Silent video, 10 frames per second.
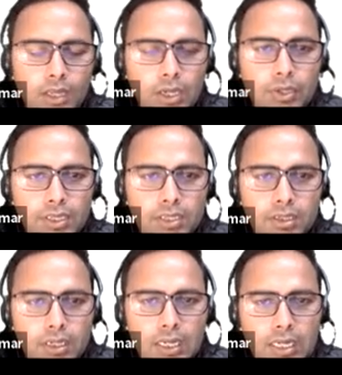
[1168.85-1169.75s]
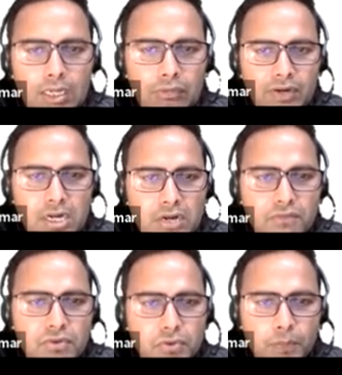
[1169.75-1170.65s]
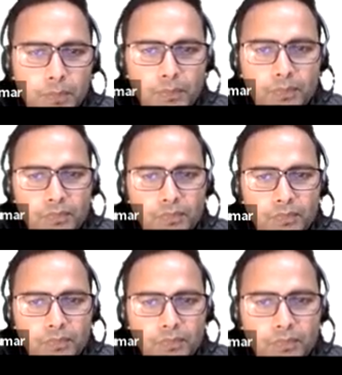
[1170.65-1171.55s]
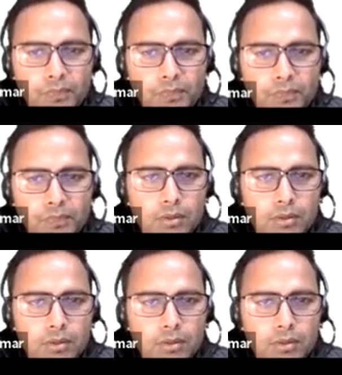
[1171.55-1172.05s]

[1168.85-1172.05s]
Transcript: Okay, here, front view. Okay,